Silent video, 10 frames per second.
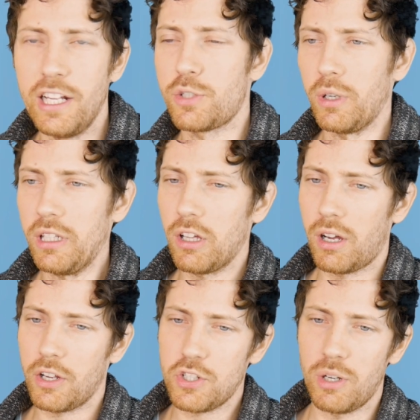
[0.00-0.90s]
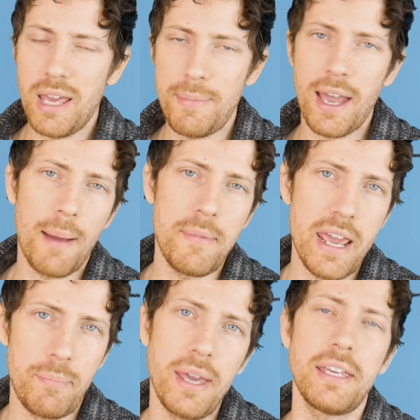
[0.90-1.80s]
And it's really long, so maybe I'm
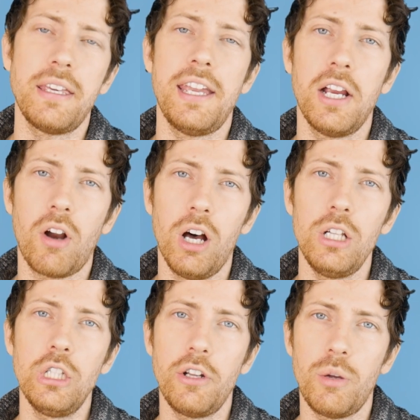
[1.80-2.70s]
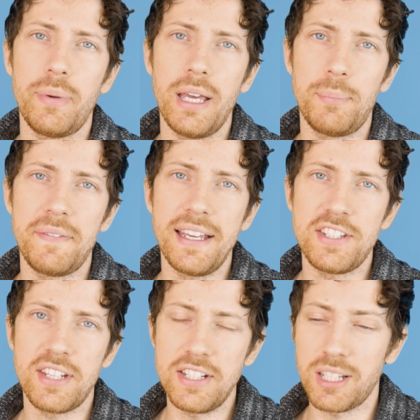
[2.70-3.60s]
nitpicking here a little bit, but they
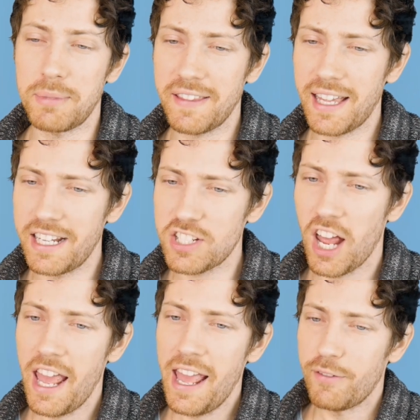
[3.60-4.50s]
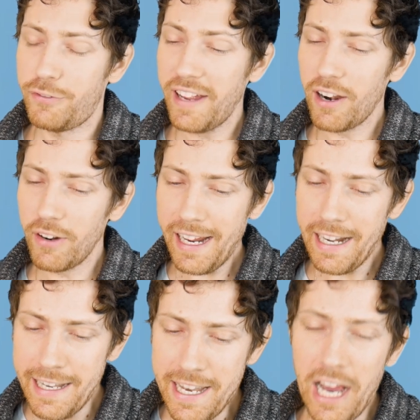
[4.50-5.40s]
say something that is very
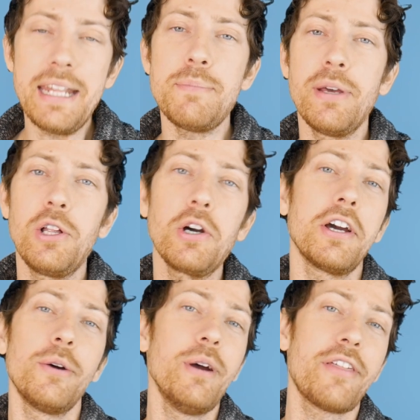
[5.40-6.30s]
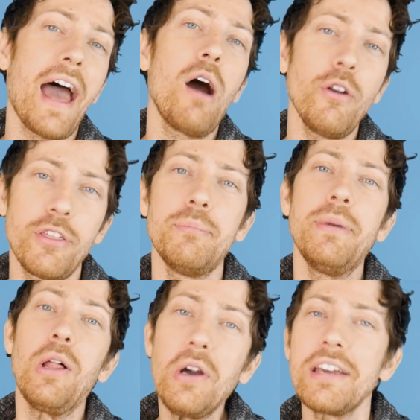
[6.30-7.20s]
nutty milk without the
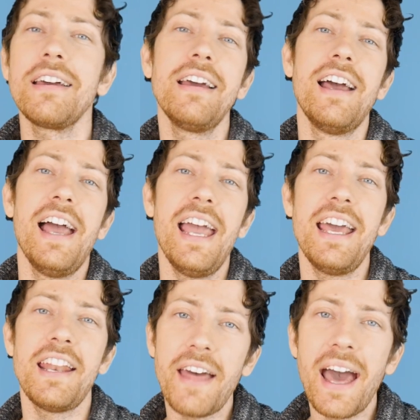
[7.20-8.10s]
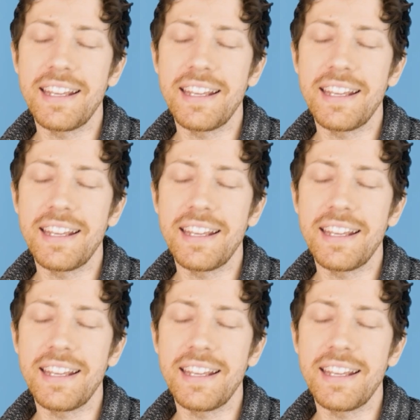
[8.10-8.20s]
milk, and that